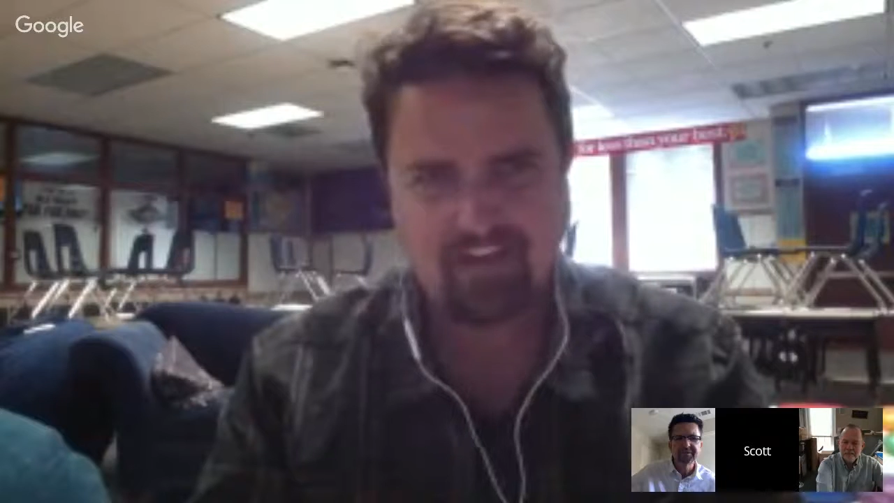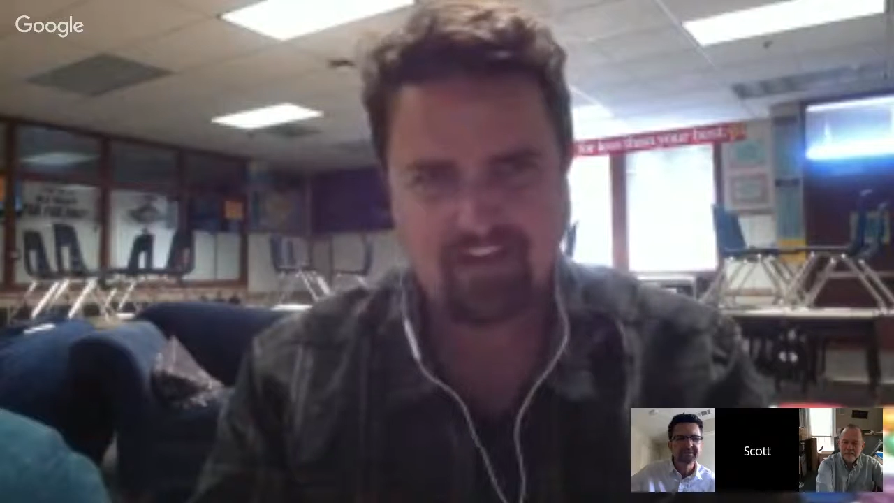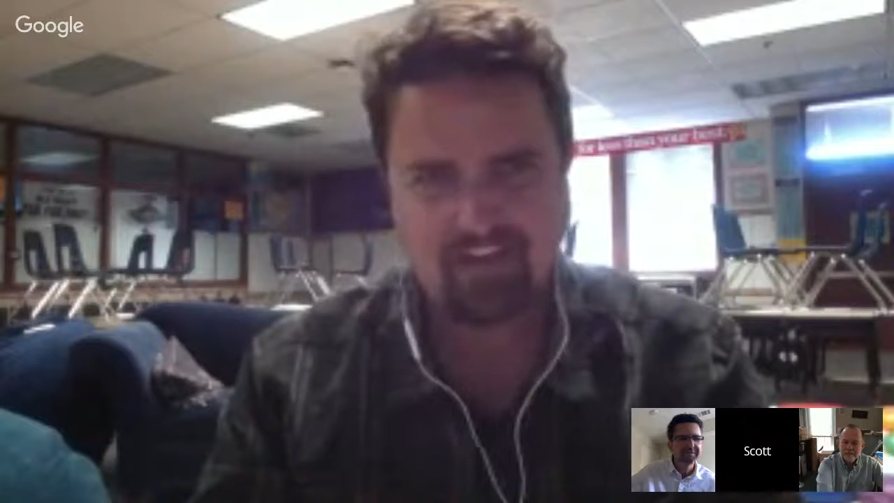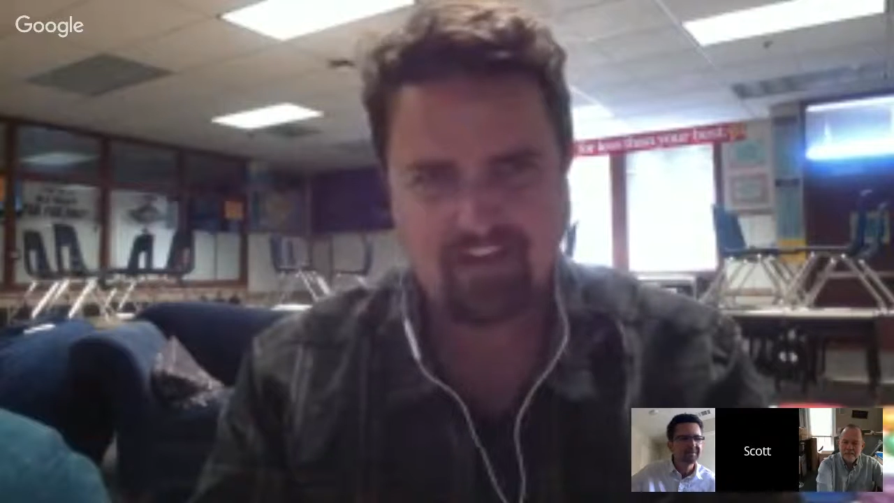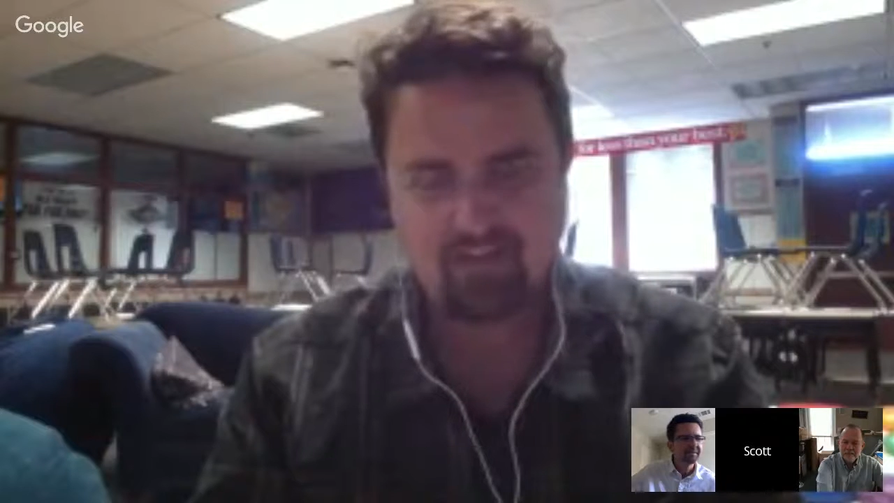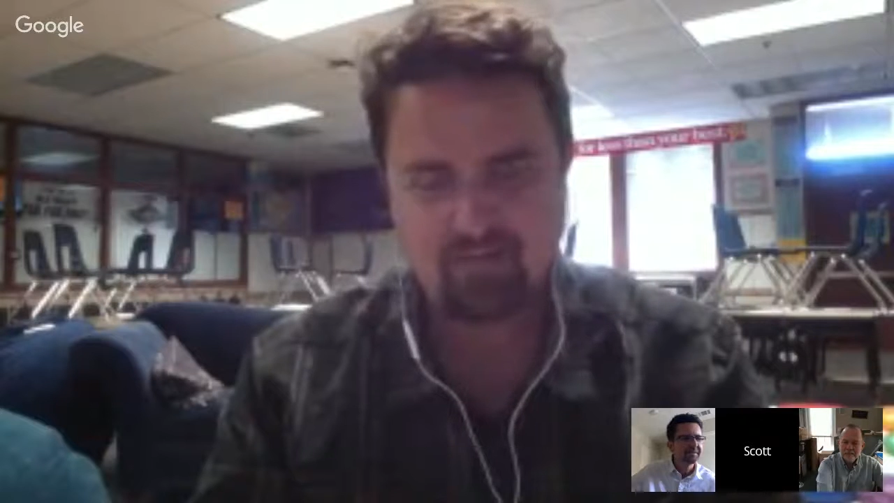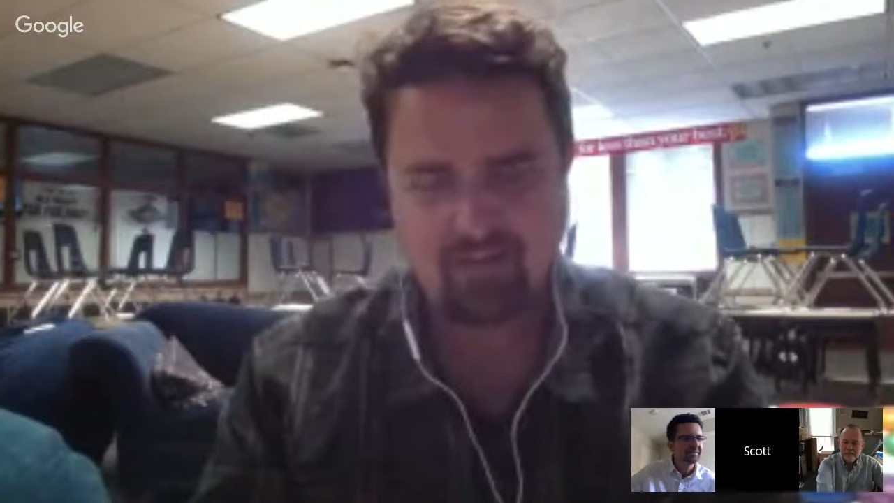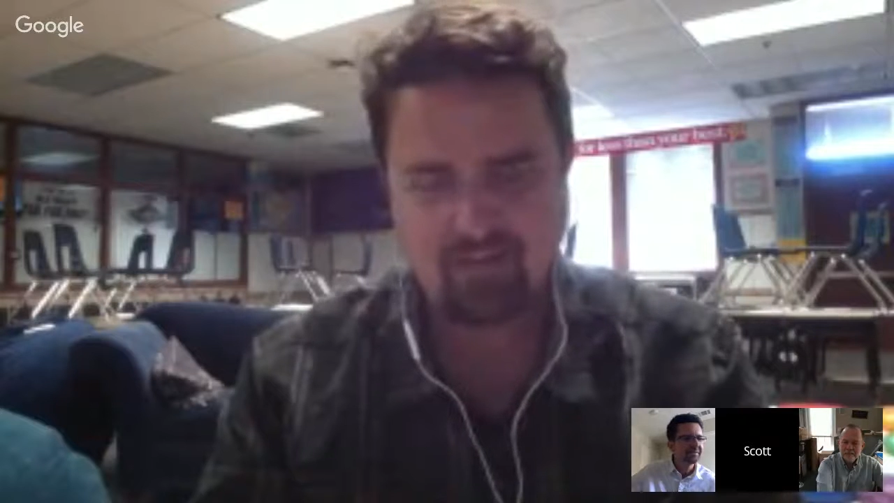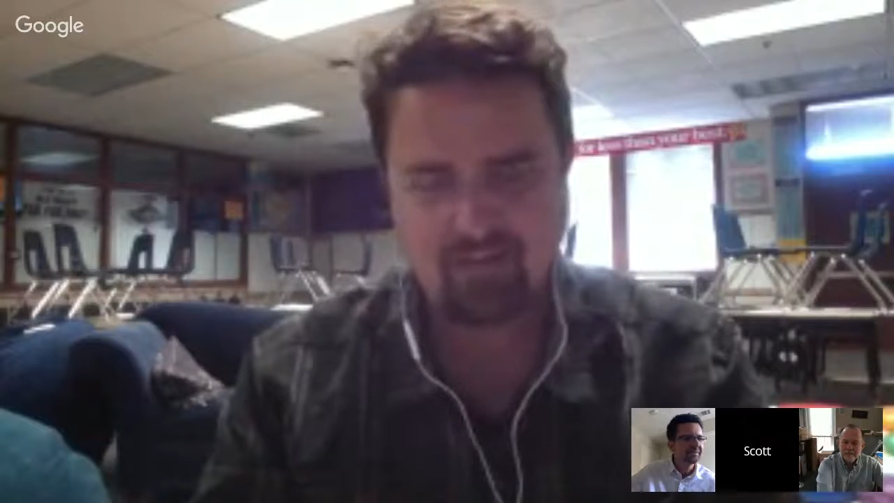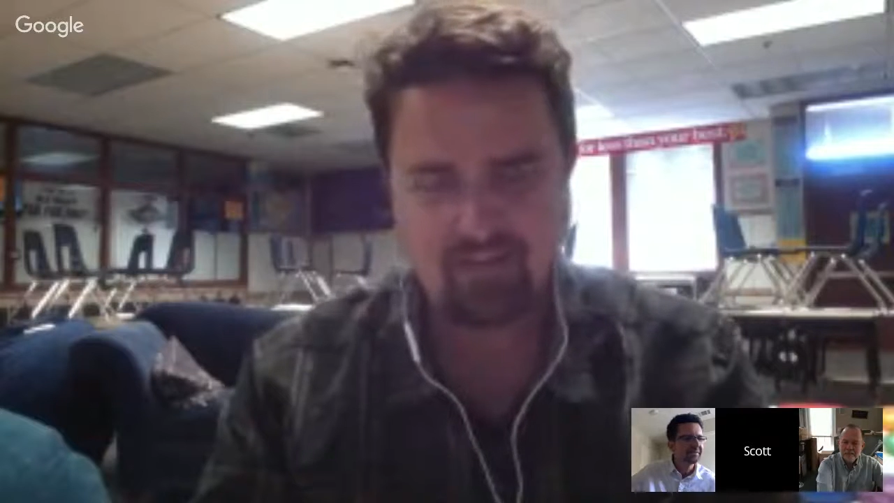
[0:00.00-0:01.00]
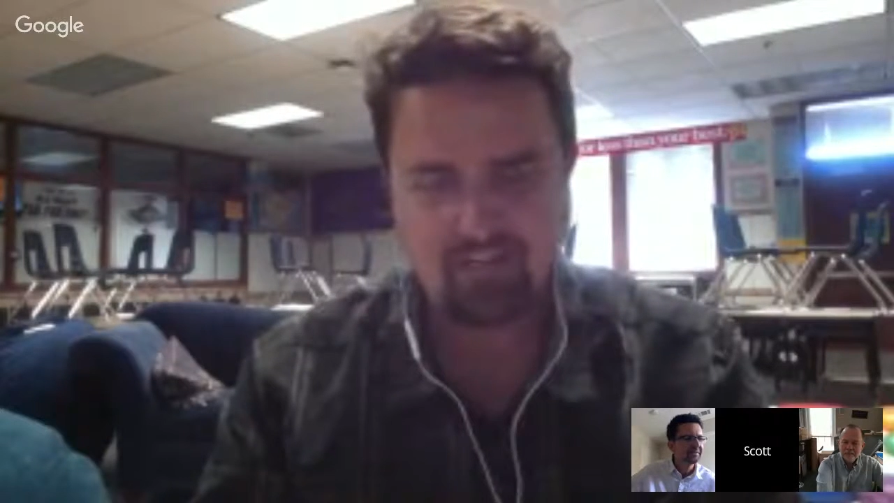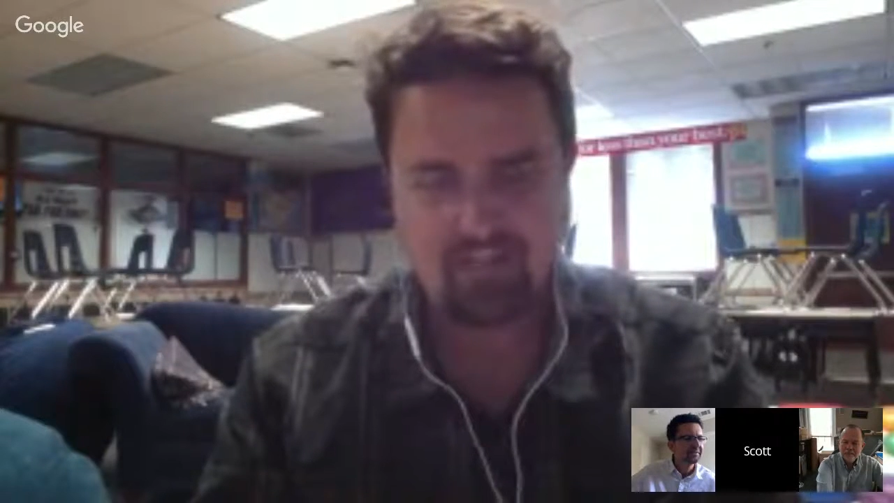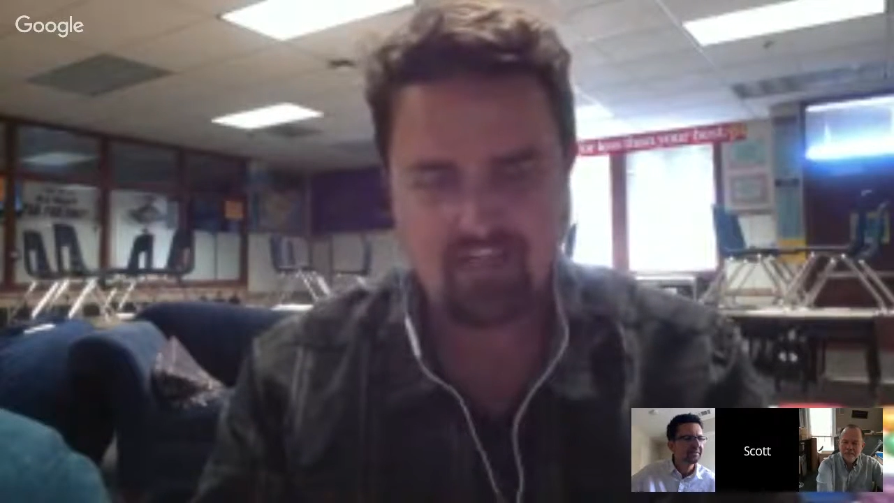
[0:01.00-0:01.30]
and hear from the